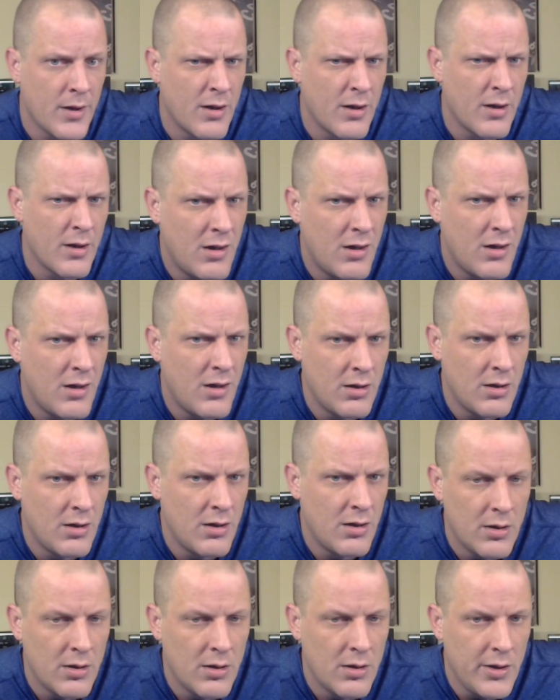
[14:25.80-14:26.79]

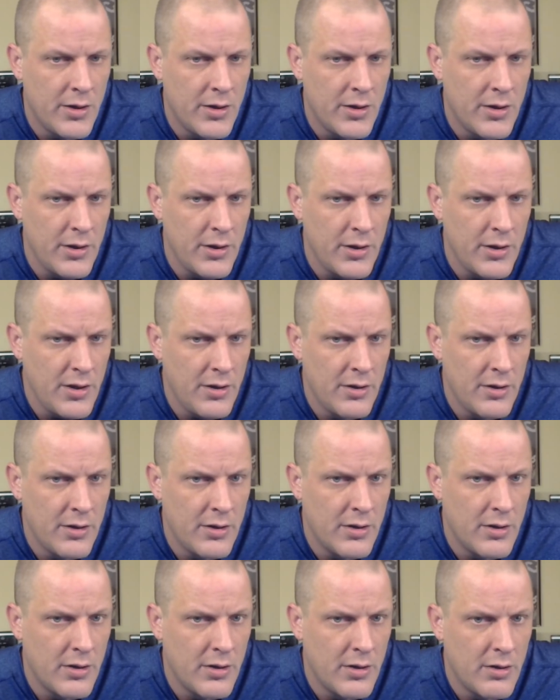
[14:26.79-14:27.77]

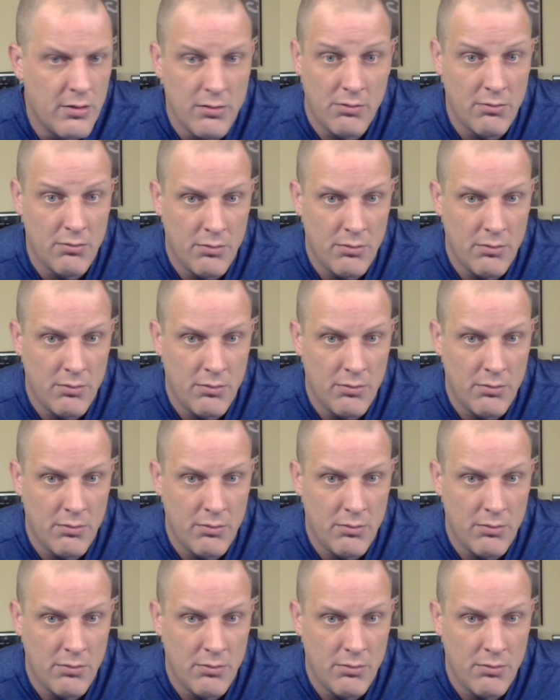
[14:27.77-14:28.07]
Nobody speaks.